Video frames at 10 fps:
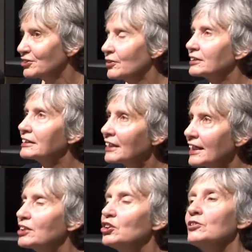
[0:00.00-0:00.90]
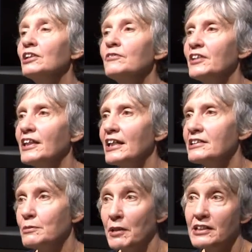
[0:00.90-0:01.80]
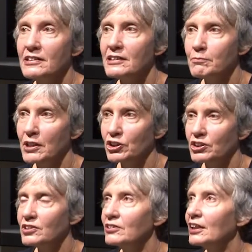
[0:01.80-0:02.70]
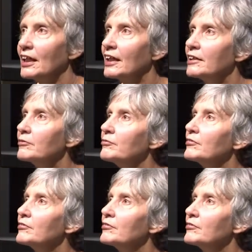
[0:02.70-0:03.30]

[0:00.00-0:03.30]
and can you live in that space as much as you can?